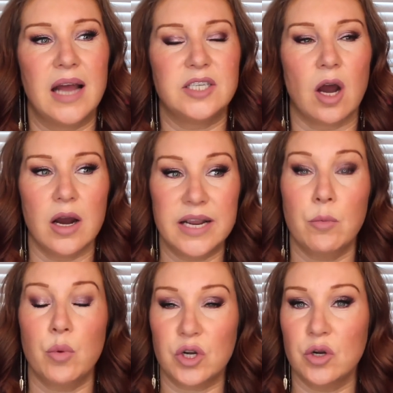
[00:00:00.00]
And
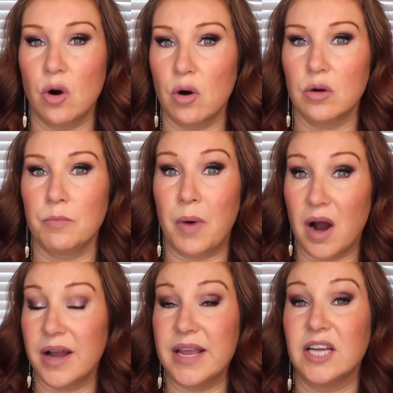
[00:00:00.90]
I would not
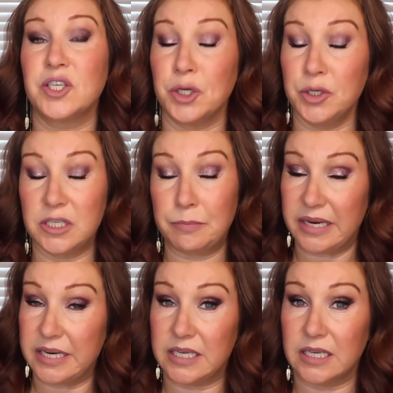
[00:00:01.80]
buy a
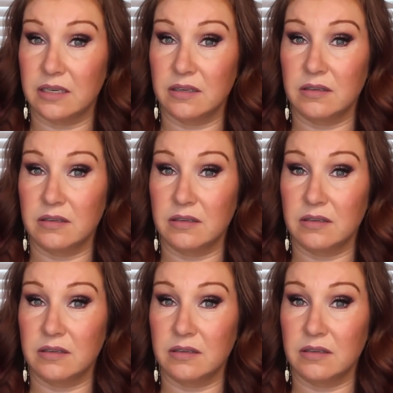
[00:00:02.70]
2-speed